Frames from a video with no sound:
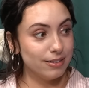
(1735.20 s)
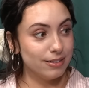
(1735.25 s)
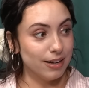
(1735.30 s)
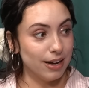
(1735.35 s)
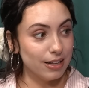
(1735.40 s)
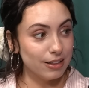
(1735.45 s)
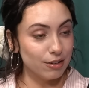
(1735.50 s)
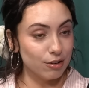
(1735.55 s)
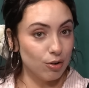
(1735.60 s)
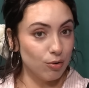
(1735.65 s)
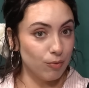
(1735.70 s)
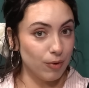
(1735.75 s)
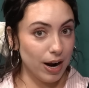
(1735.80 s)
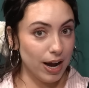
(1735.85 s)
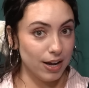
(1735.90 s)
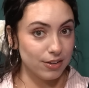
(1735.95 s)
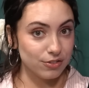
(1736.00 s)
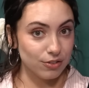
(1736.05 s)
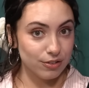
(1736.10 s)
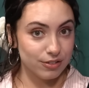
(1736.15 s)
A little
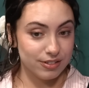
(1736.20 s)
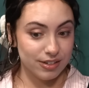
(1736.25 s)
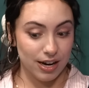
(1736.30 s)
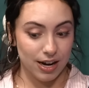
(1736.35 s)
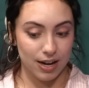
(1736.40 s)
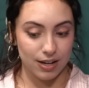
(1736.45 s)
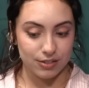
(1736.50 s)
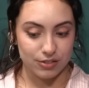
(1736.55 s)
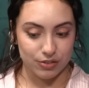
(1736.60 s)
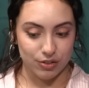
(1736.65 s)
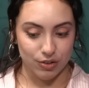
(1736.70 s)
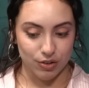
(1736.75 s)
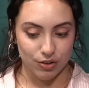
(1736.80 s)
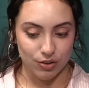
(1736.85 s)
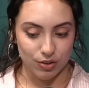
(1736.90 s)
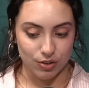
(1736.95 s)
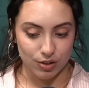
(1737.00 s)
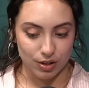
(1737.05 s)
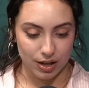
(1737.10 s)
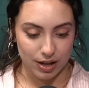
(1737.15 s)
razzle
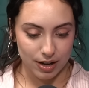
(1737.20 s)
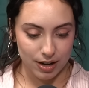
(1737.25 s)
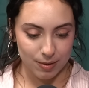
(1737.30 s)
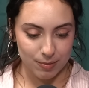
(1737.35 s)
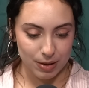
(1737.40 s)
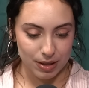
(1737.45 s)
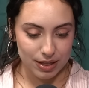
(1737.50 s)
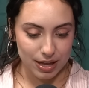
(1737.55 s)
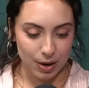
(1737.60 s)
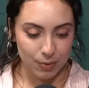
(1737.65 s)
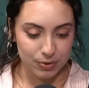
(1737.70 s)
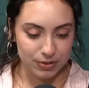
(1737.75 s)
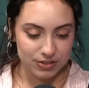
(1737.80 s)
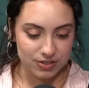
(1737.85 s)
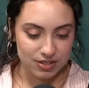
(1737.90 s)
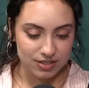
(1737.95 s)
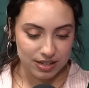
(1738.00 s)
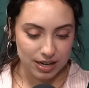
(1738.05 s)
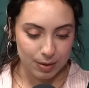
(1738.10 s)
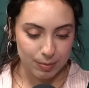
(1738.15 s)
dazzle. Um, that was
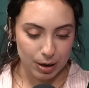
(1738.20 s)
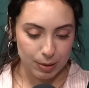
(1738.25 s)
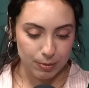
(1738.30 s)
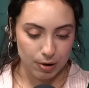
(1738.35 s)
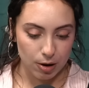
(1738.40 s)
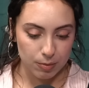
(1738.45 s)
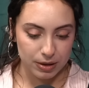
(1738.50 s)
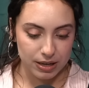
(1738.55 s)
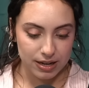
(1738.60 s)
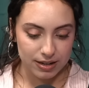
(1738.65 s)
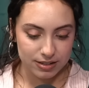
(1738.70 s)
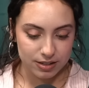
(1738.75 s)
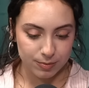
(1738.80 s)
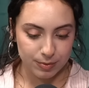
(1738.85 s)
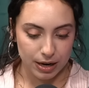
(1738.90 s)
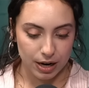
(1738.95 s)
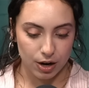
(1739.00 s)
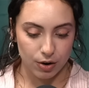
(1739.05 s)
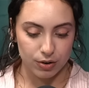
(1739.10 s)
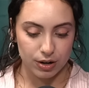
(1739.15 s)
the day my mom kicked him
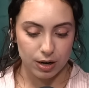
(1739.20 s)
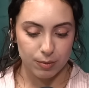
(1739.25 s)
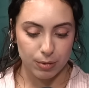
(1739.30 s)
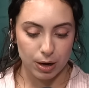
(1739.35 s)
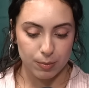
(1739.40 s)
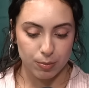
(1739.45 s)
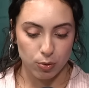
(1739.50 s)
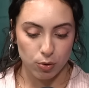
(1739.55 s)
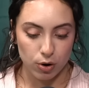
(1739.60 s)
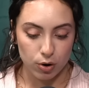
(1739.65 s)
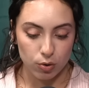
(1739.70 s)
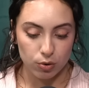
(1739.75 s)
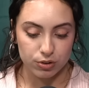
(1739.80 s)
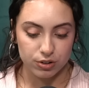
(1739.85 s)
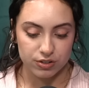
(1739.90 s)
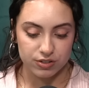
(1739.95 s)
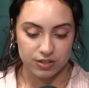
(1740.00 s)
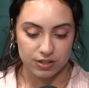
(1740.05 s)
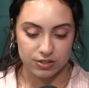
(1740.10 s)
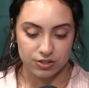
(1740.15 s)
out, and my poor
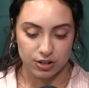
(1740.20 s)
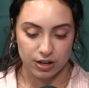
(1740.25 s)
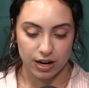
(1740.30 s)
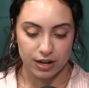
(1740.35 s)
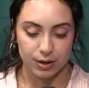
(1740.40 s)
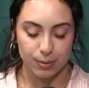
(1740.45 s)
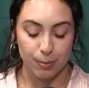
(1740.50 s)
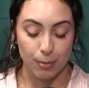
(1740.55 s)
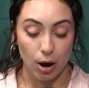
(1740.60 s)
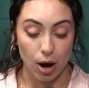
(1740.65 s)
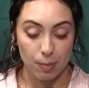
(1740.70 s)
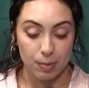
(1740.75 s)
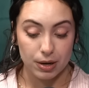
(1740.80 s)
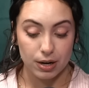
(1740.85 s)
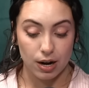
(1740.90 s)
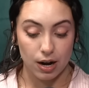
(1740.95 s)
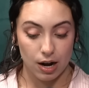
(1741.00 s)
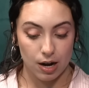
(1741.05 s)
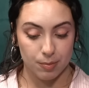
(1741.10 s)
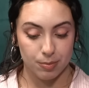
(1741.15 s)
older sister had to mop
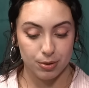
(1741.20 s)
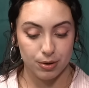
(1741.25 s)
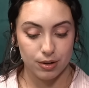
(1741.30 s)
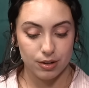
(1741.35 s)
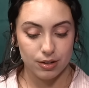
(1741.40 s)
it up.